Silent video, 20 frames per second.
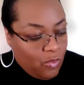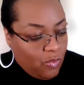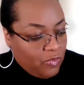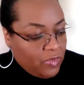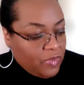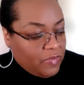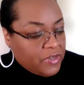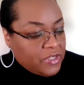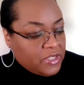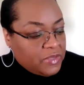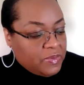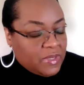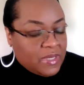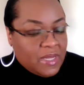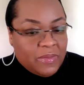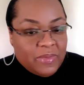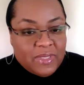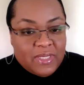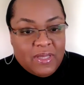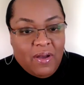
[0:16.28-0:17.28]
the first book
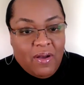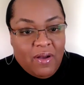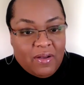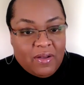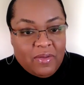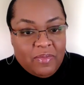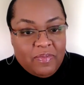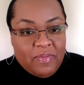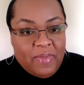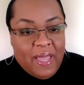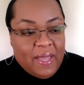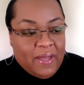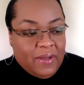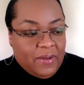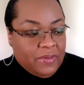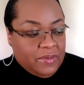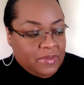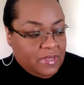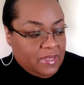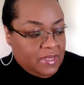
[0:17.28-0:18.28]
I'm going to talk
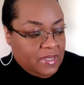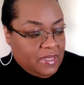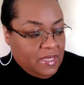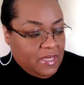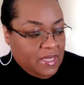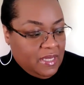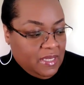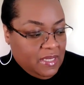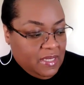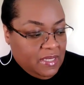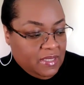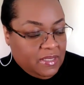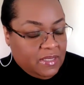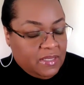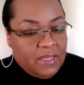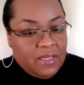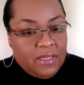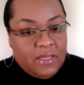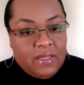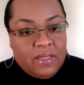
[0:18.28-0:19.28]
about
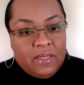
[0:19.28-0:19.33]
is